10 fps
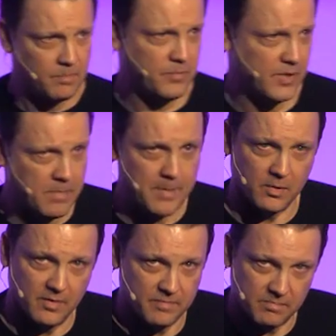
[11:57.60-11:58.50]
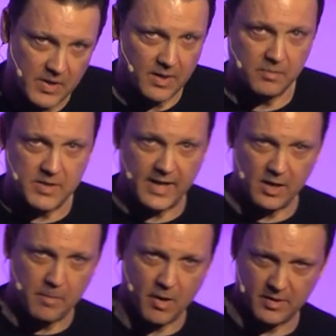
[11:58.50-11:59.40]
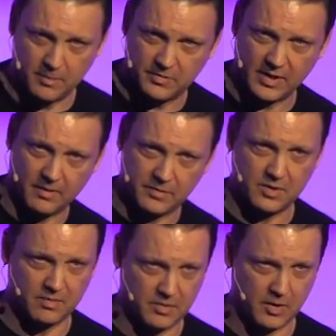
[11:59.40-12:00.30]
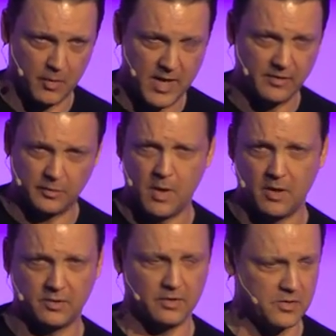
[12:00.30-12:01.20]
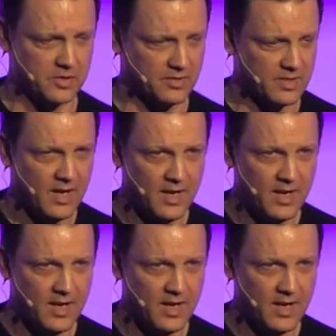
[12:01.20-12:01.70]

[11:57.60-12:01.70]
Some people have, you know, taken it upon themselves to, to create small solutions.